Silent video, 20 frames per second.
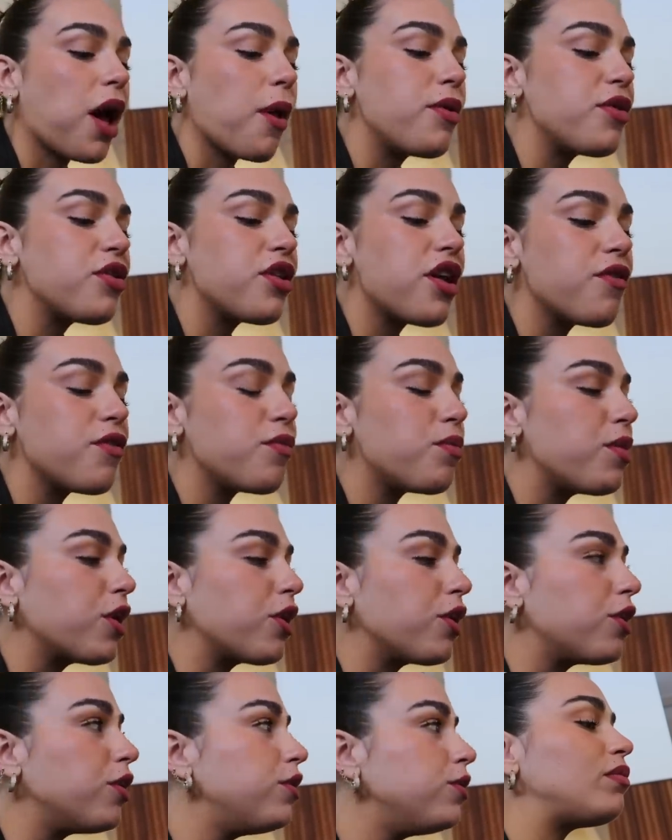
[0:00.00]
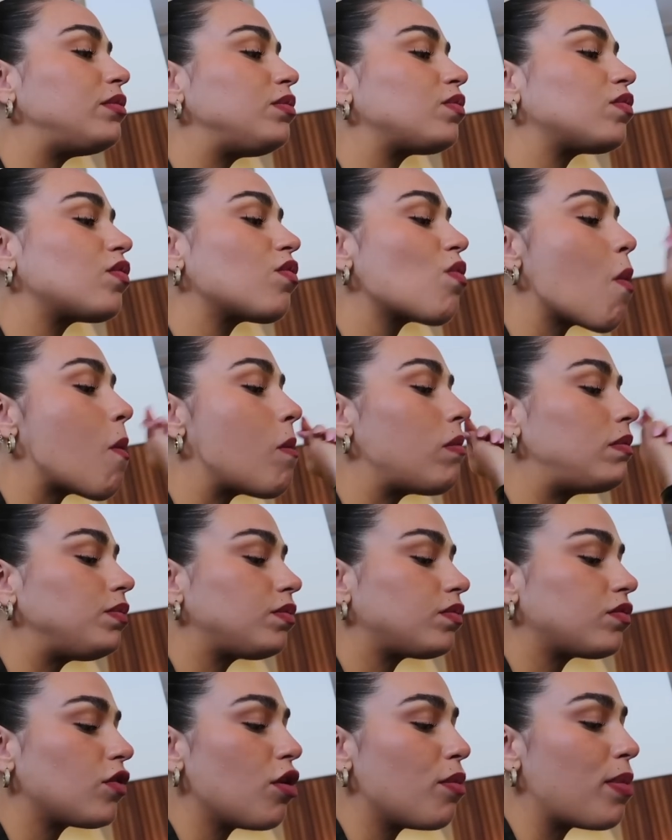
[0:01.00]
I would never pick it.
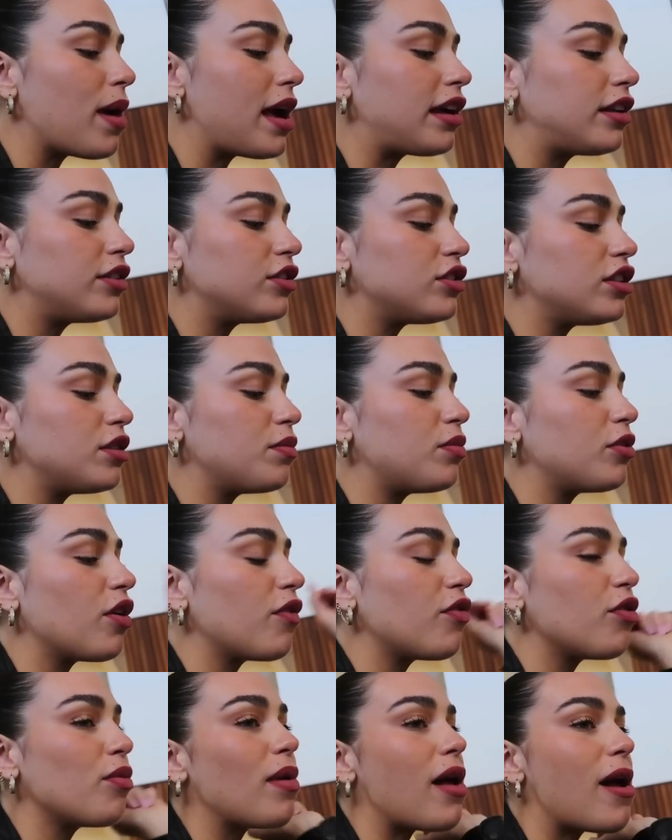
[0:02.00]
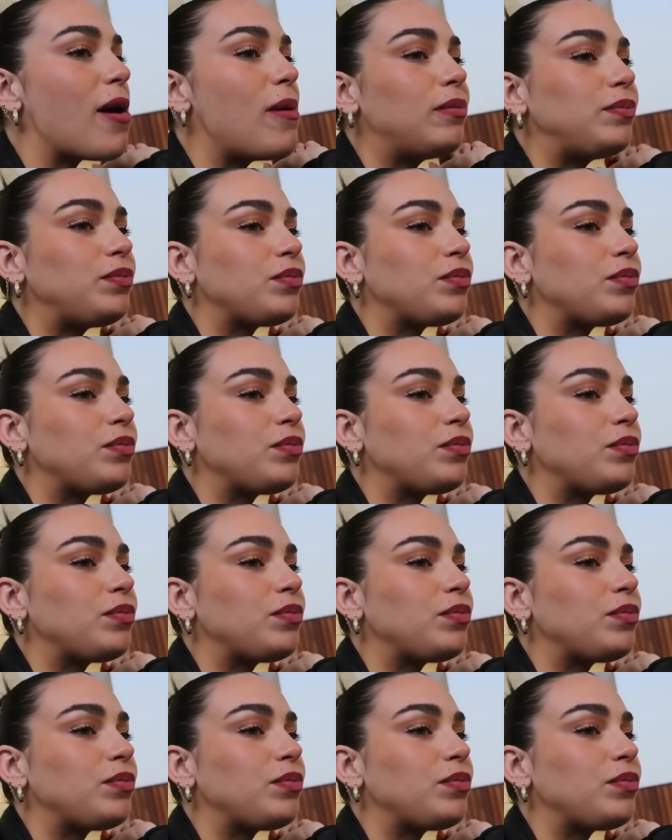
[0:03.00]
Your bacon's slipping off the plate.